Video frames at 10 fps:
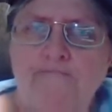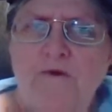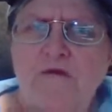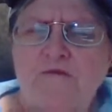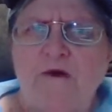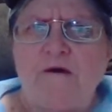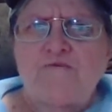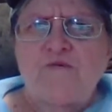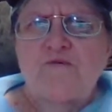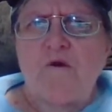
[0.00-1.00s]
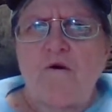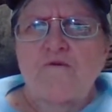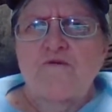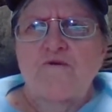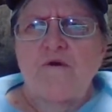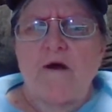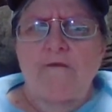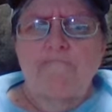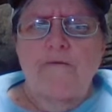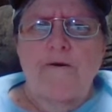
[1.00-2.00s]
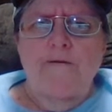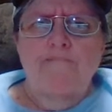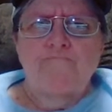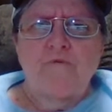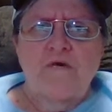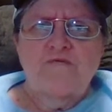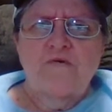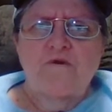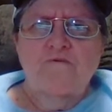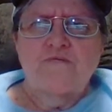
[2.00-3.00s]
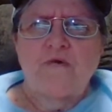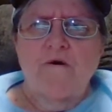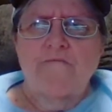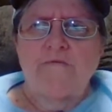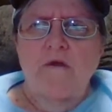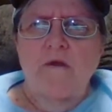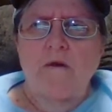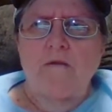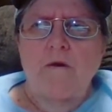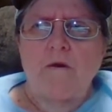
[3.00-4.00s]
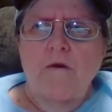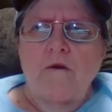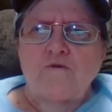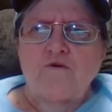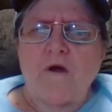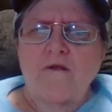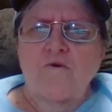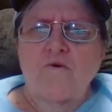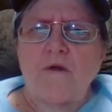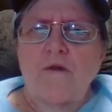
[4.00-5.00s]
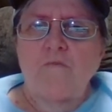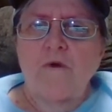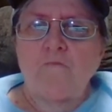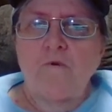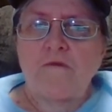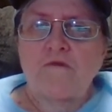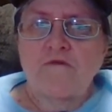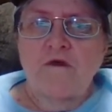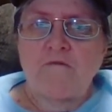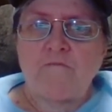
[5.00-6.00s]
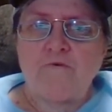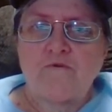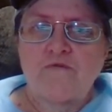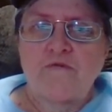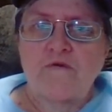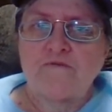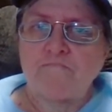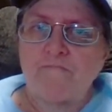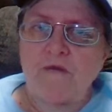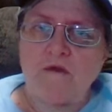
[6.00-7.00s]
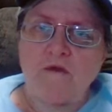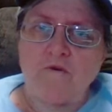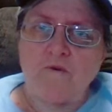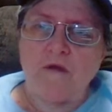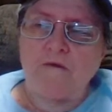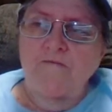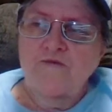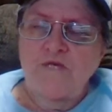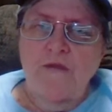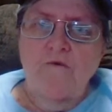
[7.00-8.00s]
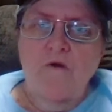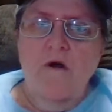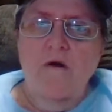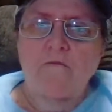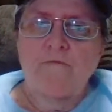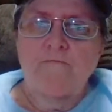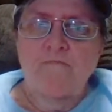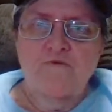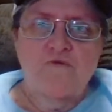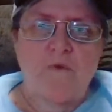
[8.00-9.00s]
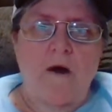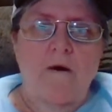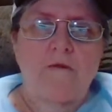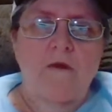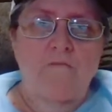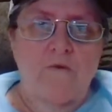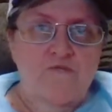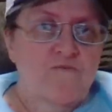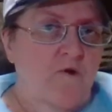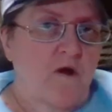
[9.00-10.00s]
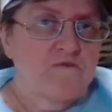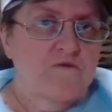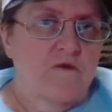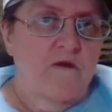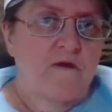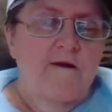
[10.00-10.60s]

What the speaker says: It does, as long as you're not placing yourself in trying to create a win-win that the other person isn't meeting you in the center of, with mutuality and reciprocity.